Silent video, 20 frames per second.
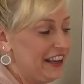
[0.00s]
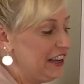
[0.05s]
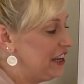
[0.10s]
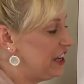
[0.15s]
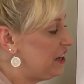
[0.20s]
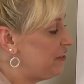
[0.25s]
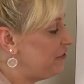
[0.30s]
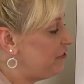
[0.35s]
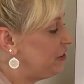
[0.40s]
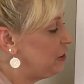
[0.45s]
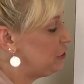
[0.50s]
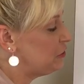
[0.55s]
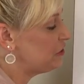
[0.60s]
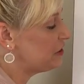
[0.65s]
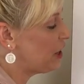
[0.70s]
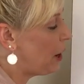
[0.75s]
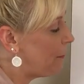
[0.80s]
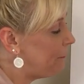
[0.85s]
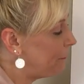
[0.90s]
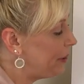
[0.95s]
He
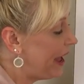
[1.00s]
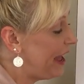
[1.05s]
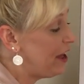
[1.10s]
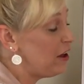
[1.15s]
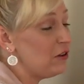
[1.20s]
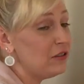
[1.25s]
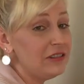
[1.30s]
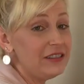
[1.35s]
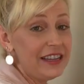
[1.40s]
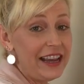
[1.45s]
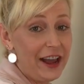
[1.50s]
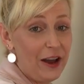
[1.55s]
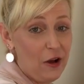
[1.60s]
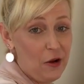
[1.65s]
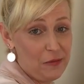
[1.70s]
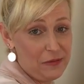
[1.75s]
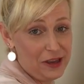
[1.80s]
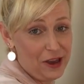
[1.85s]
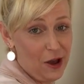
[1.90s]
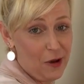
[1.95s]
feels compelled to
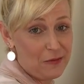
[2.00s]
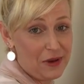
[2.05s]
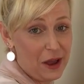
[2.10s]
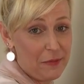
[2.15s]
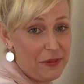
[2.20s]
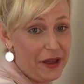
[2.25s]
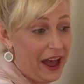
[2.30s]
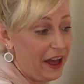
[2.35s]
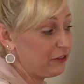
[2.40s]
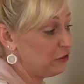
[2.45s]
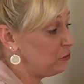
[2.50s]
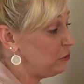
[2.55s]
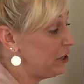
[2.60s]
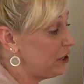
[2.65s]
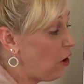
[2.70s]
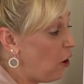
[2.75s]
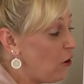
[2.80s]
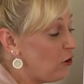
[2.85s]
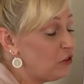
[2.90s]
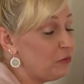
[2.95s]
help me on my path. So
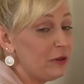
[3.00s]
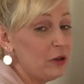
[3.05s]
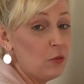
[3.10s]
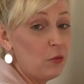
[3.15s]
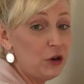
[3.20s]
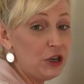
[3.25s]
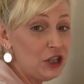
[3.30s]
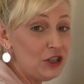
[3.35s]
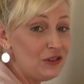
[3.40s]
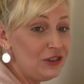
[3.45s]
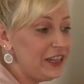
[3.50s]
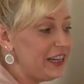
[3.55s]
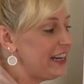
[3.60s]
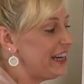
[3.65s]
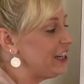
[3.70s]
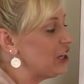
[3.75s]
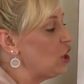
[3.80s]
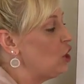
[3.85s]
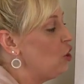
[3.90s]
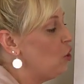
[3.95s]
he calls me, what do you
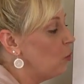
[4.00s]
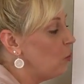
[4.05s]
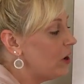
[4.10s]
need?